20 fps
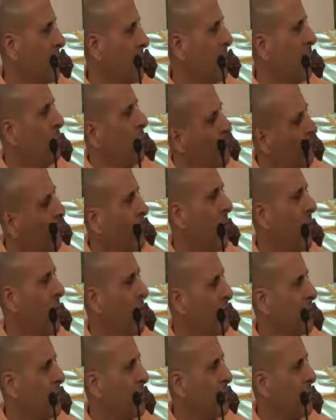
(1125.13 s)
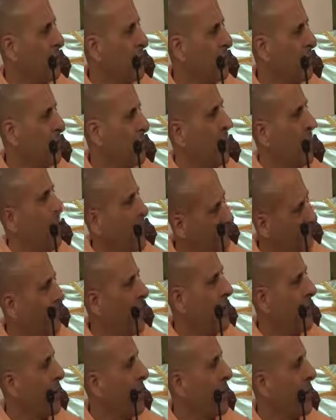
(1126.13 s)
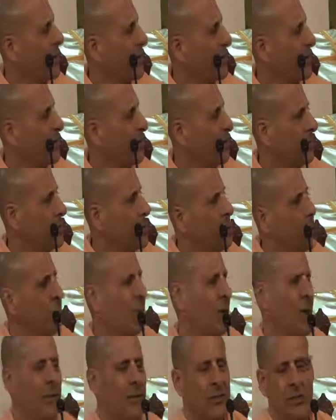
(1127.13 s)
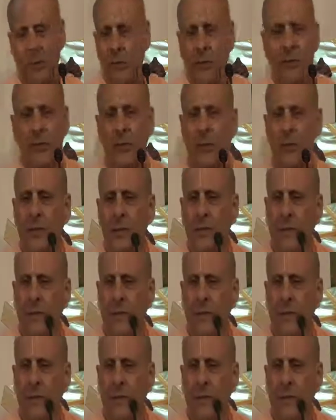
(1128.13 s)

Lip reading: I will not, and I cannot. Impossible.